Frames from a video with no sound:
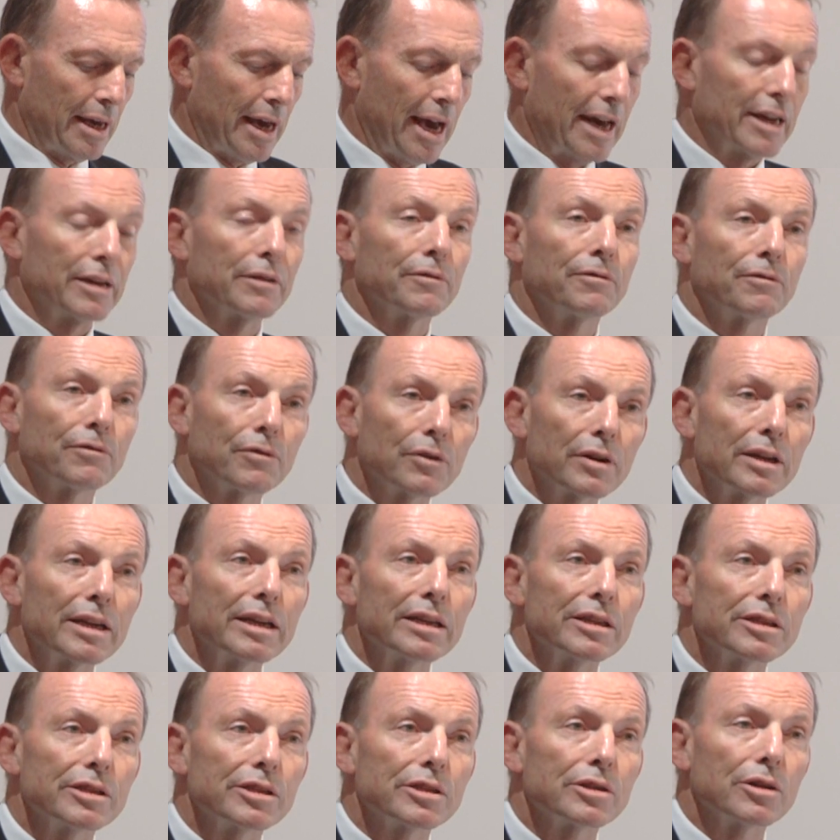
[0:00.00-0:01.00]
and a
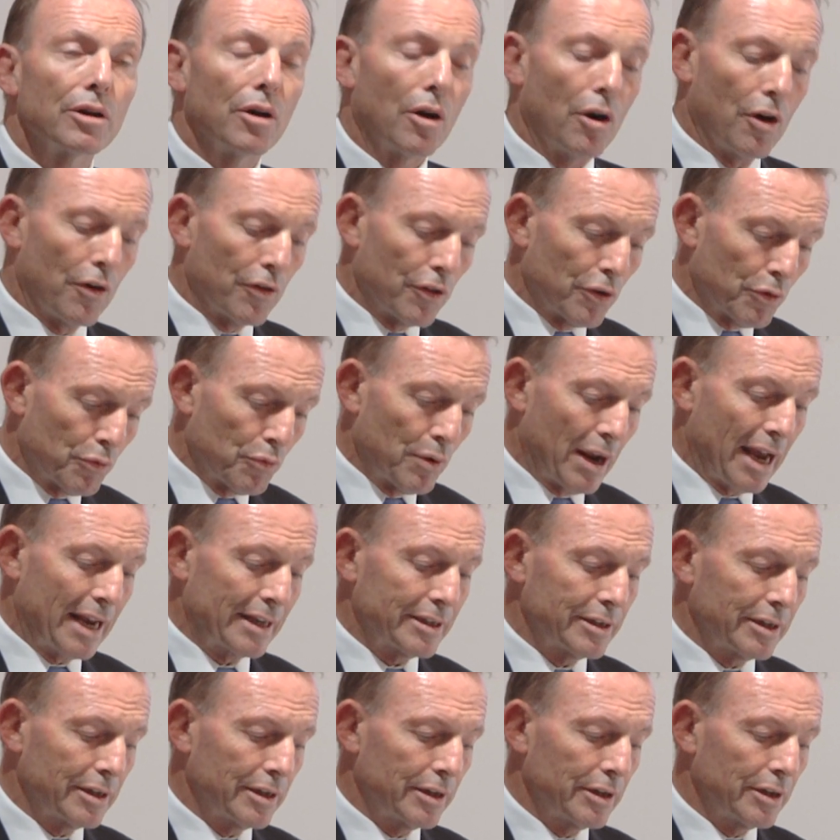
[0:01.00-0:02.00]
freeze on the
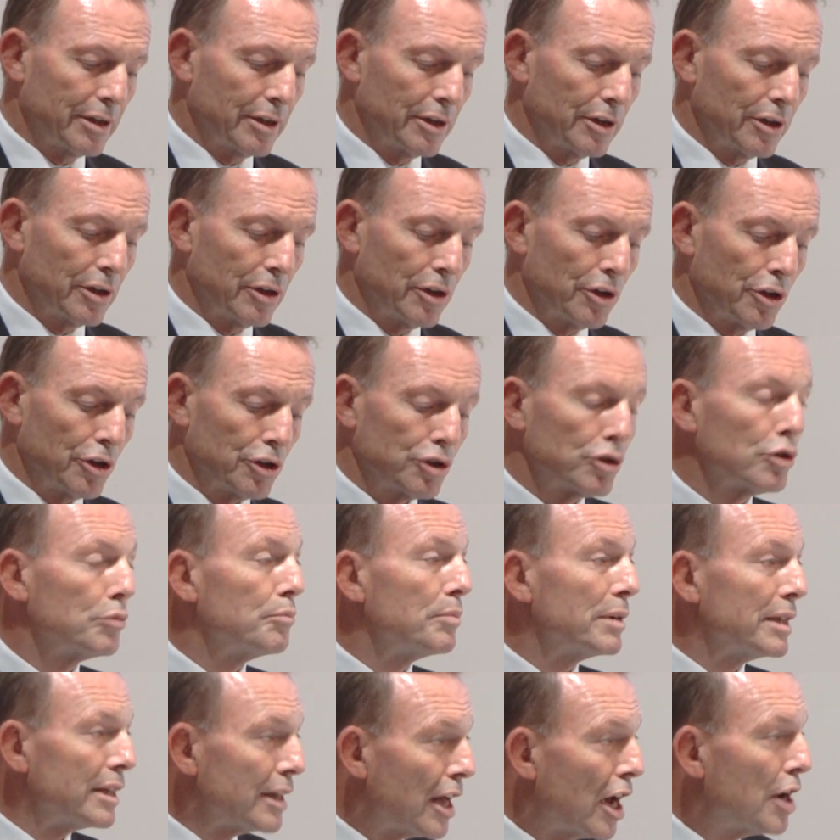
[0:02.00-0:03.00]
RET, should
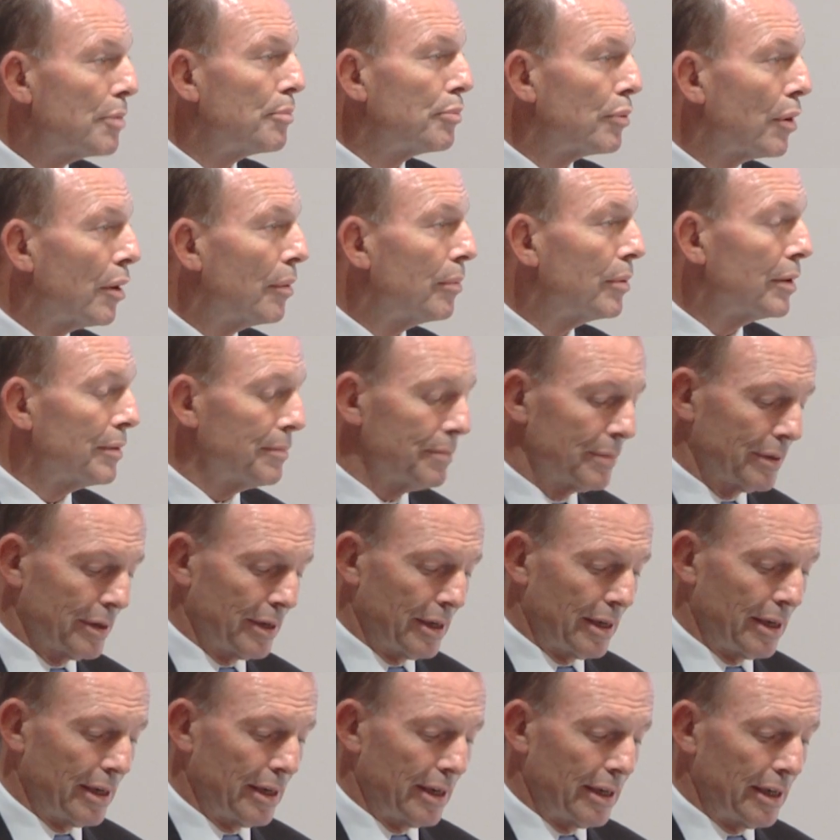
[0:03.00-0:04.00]
be no problem
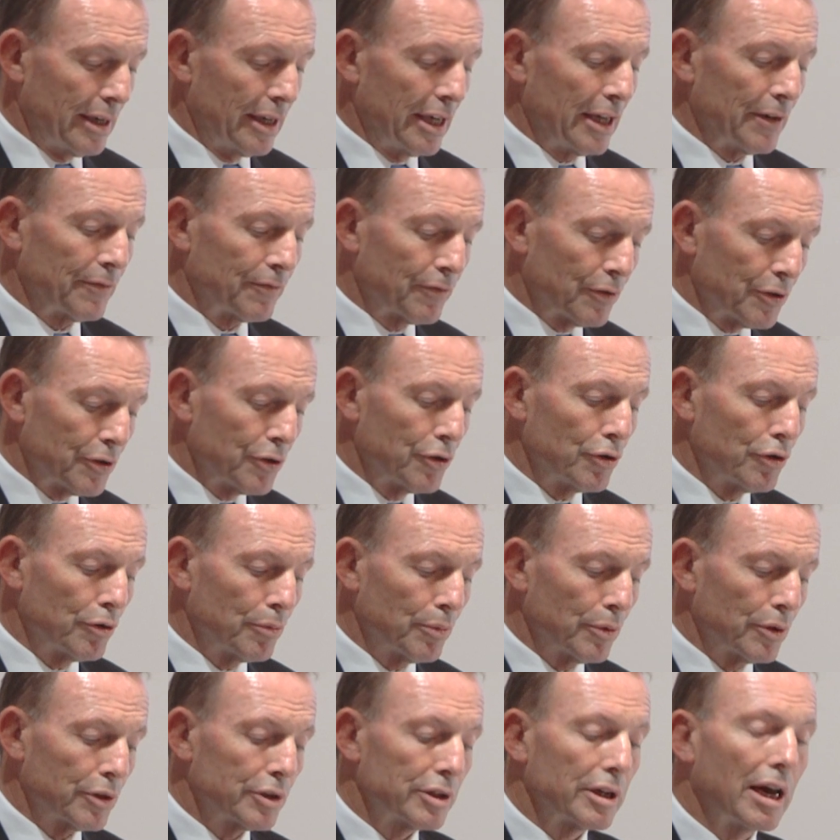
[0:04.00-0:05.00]
if
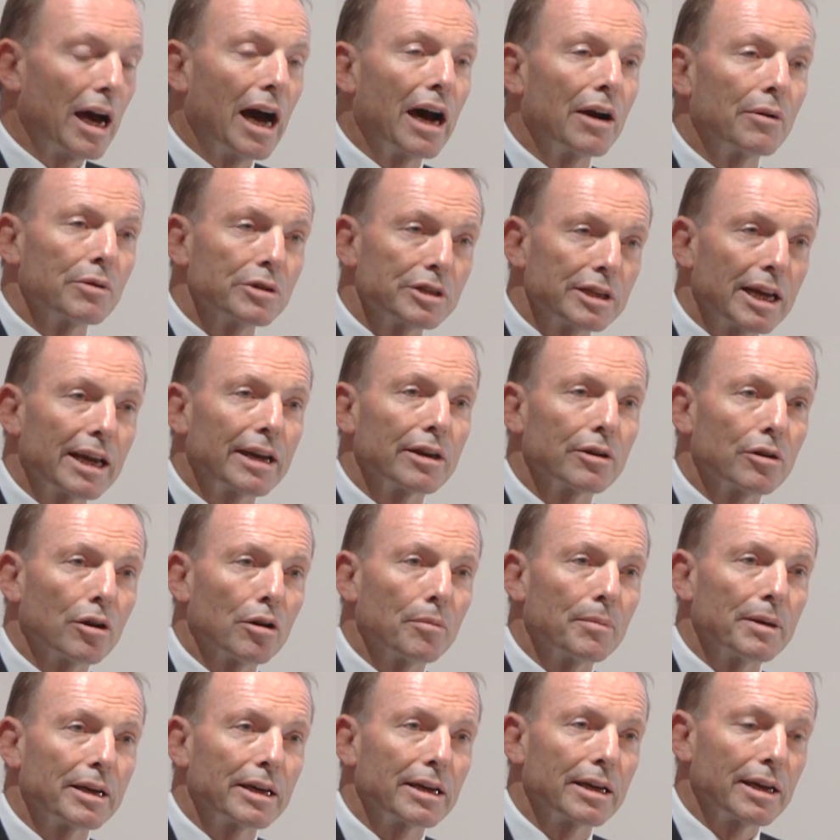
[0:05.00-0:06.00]
renewables are as
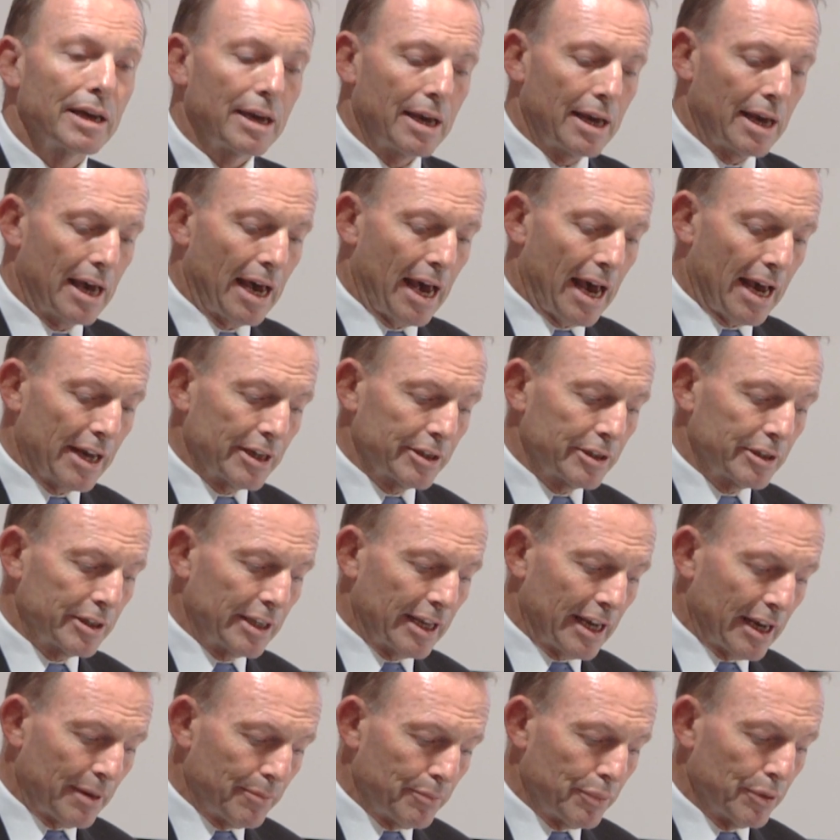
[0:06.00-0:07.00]
economic as
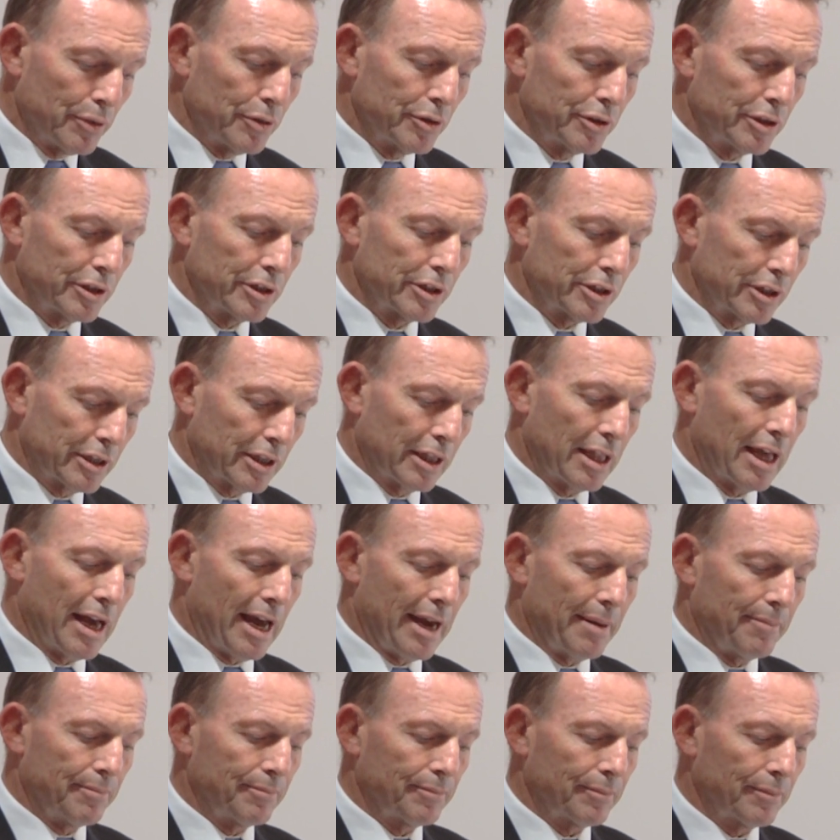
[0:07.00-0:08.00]
their boosters
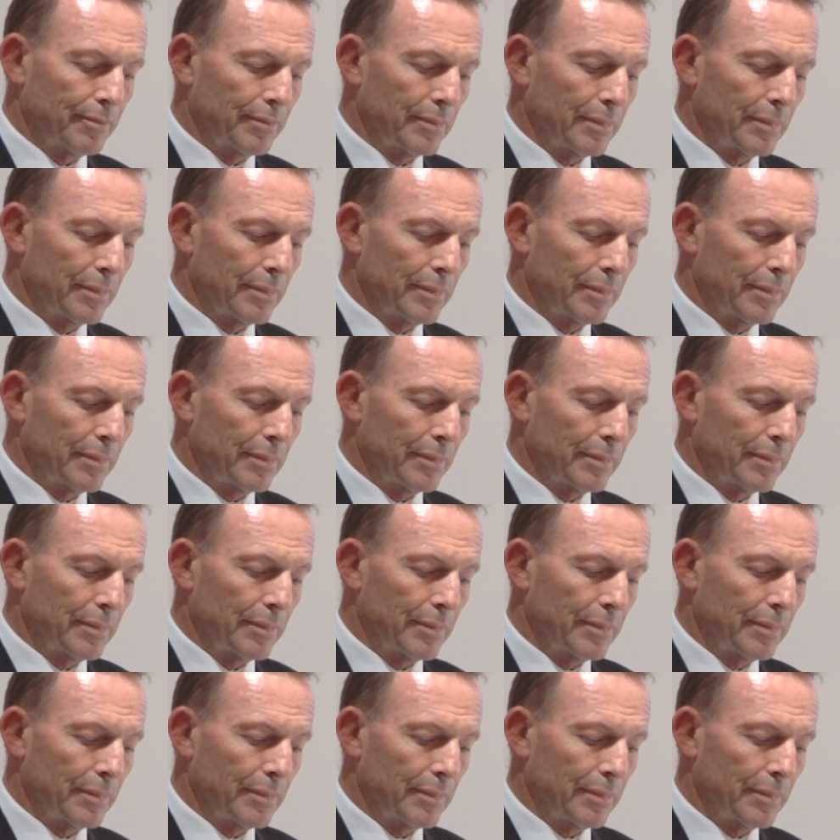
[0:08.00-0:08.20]
claim.